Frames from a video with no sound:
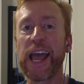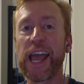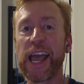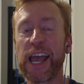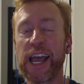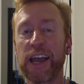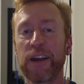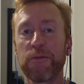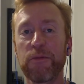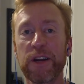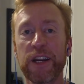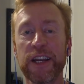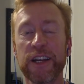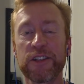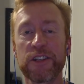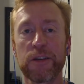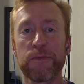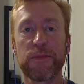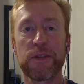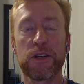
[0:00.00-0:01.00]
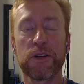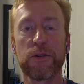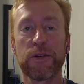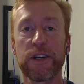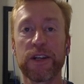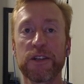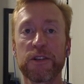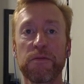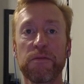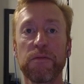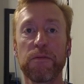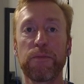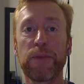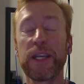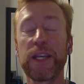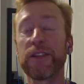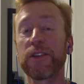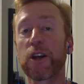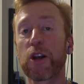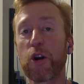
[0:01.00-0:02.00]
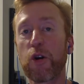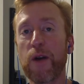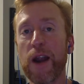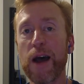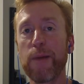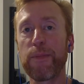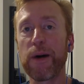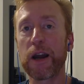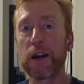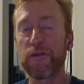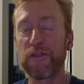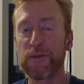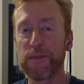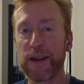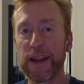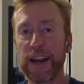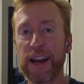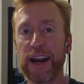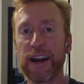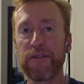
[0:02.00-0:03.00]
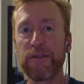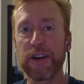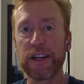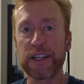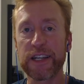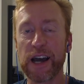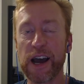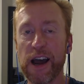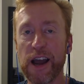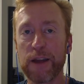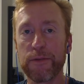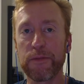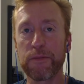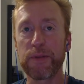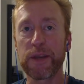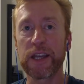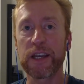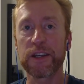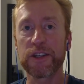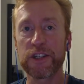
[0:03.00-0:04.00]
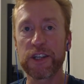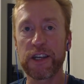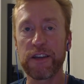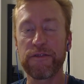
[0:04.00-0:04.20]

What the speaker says: And what he ends up doing is beating the crap out of him every time because he